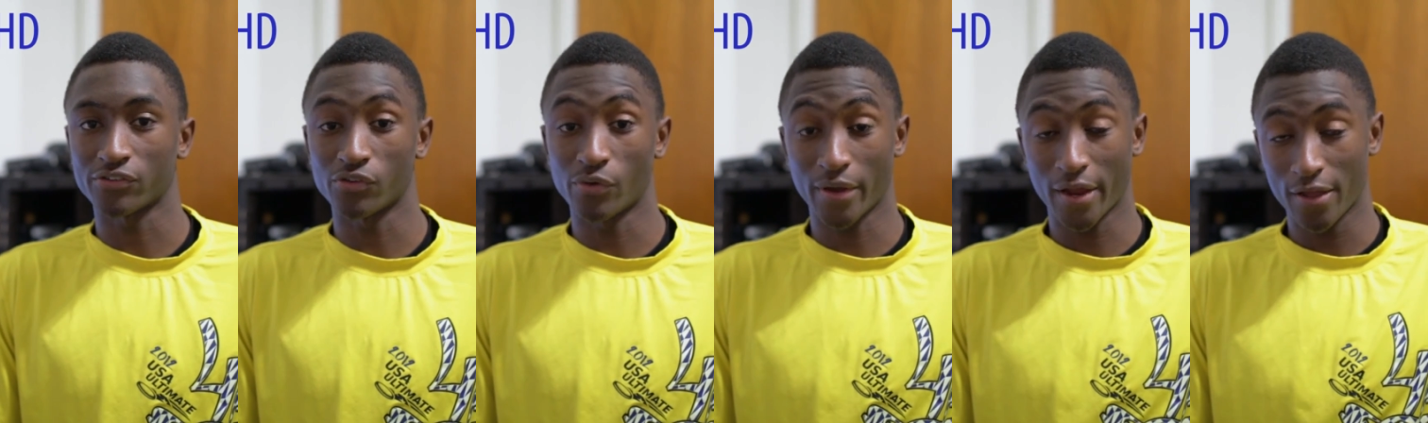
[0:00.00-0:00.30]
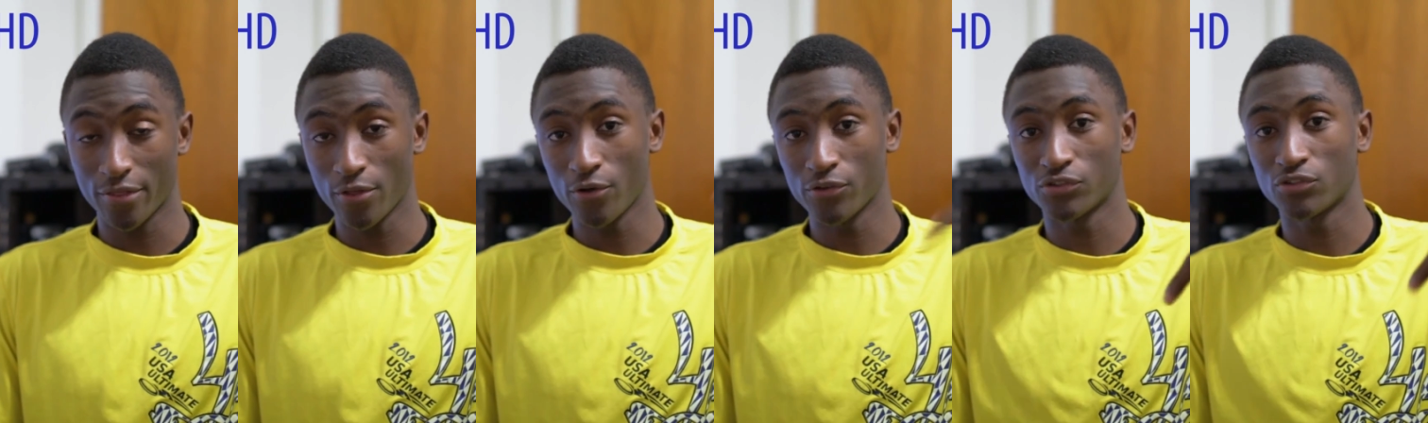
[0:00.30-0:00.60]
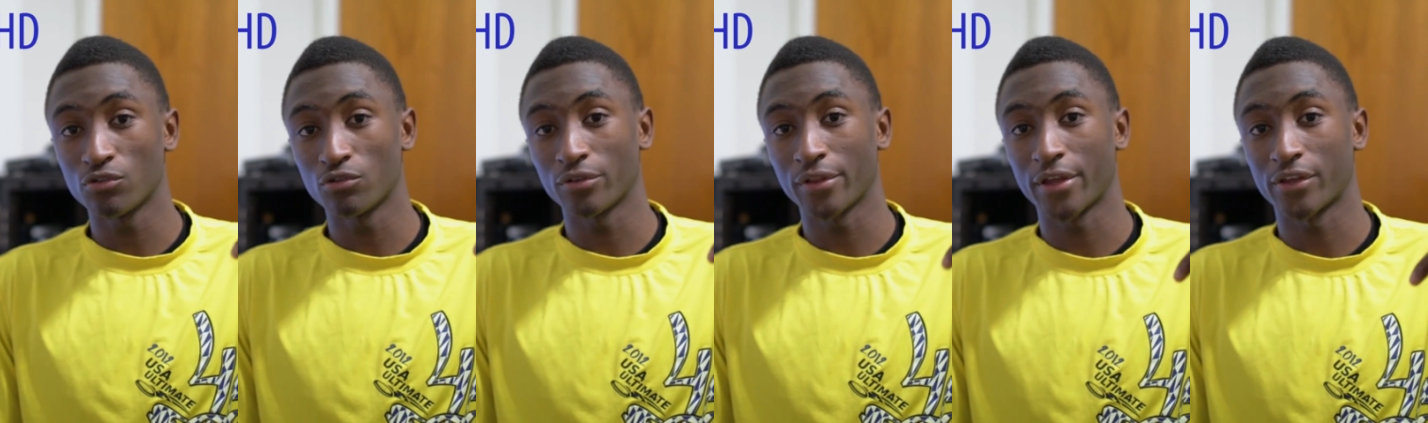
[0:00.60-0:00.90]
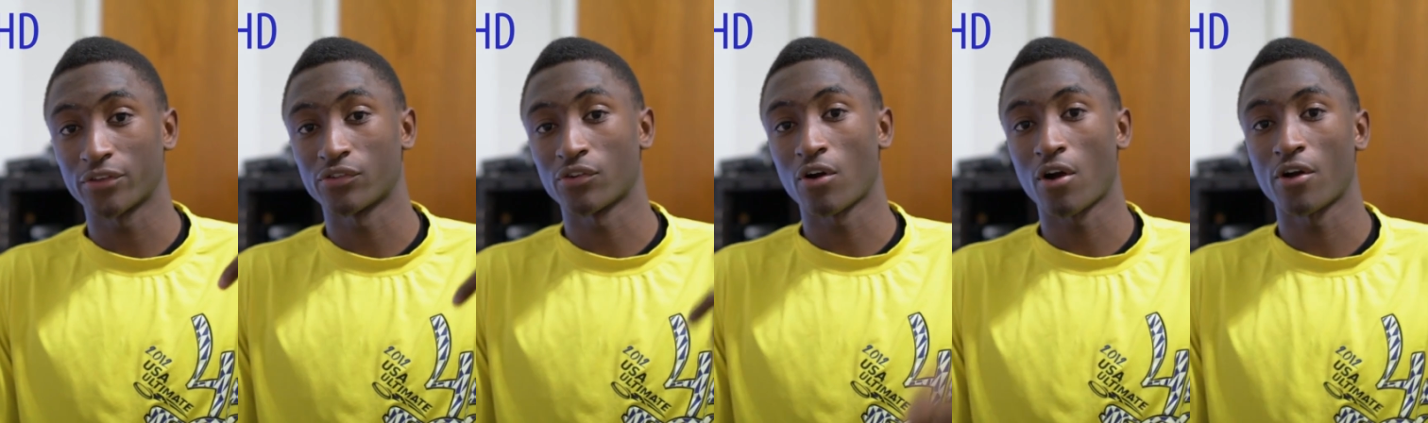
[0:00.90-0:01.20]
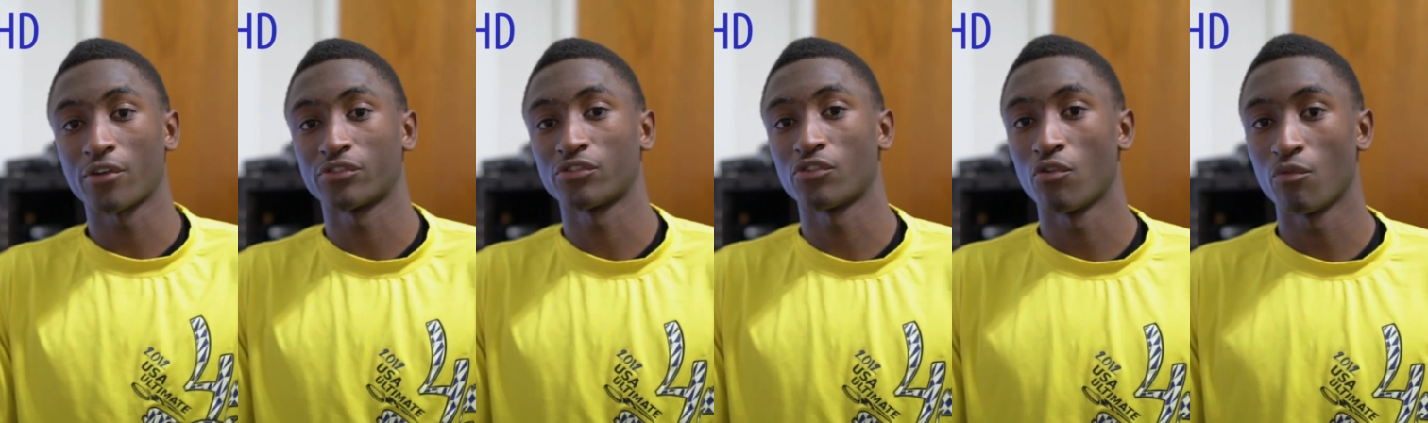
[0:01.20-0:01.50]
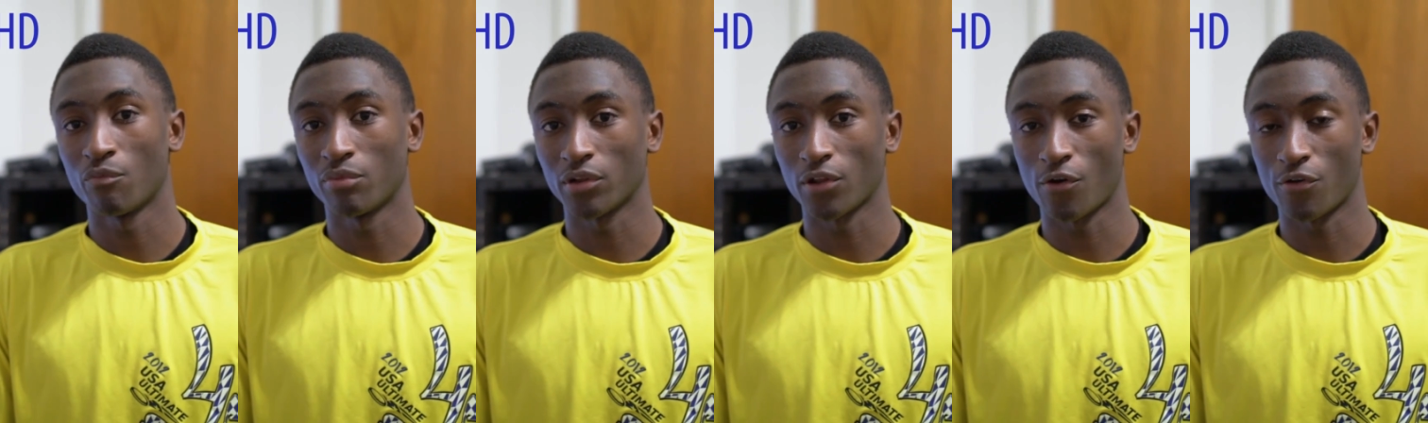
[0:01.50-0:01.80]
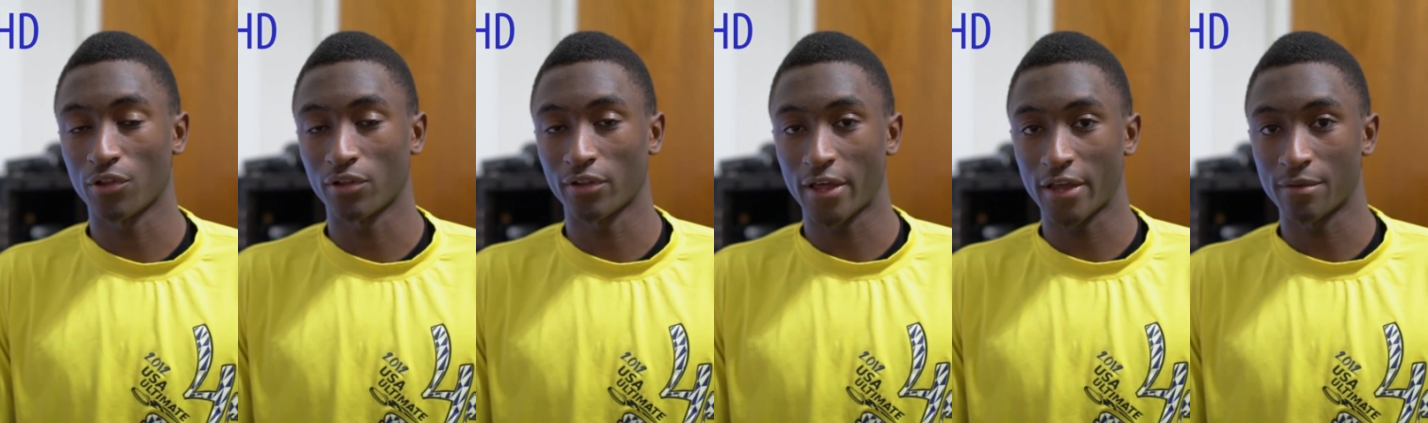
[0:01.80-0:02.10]
So again, those two links are also
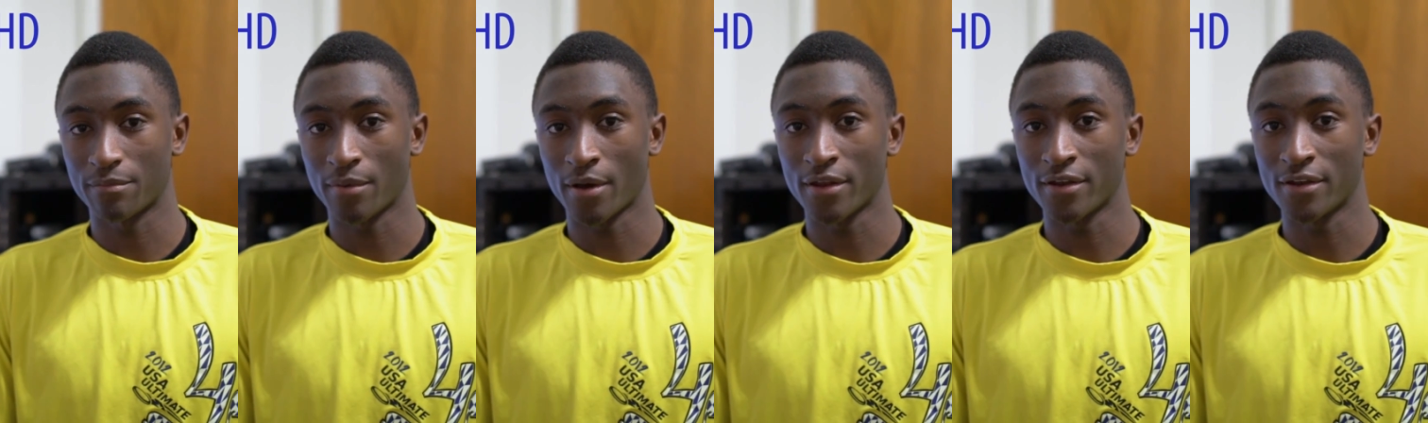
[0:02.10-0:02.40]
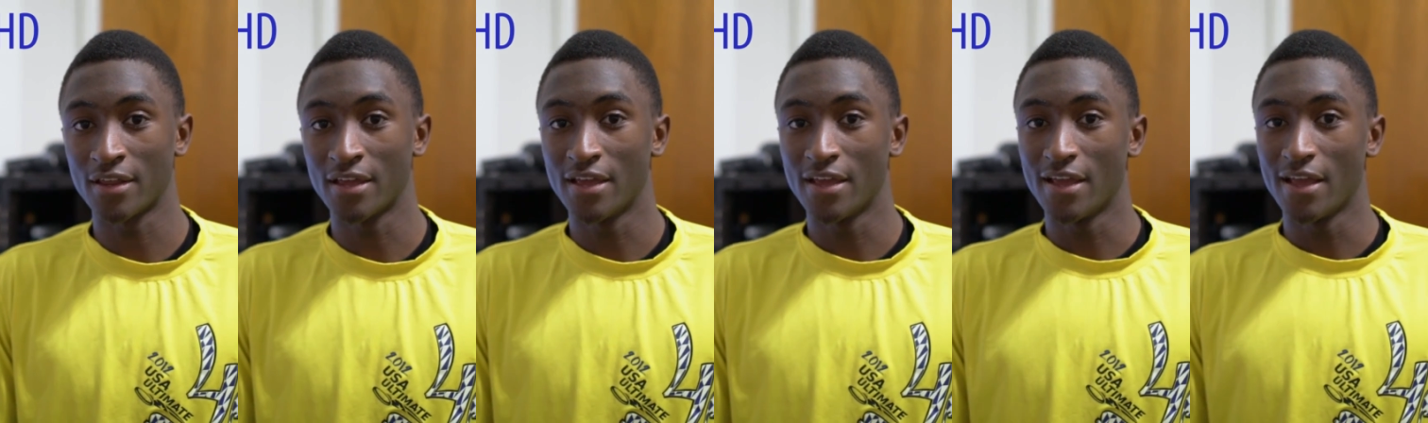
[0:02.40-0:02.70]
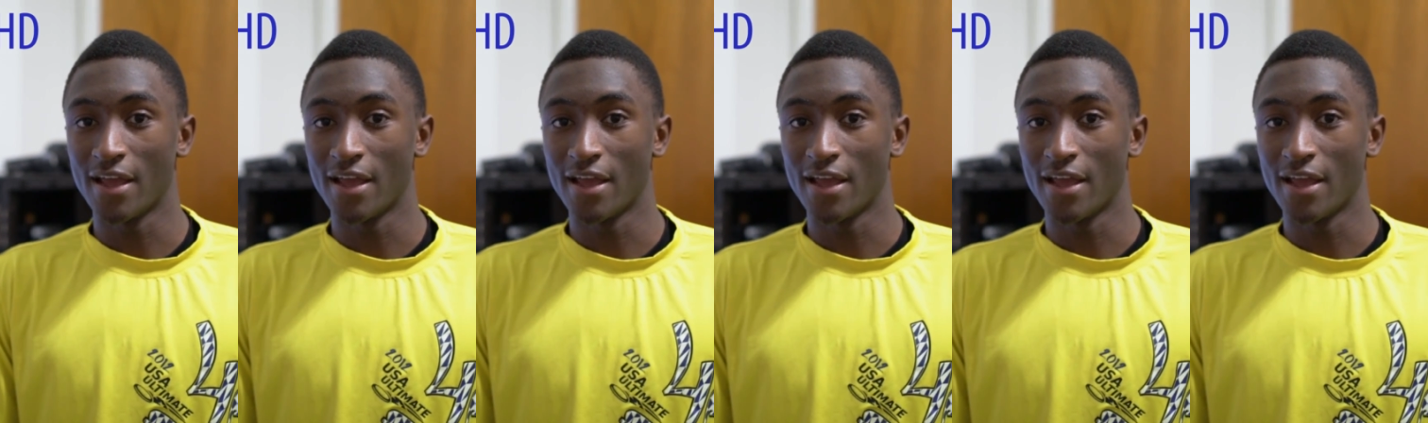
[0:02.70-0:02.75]
below the like button,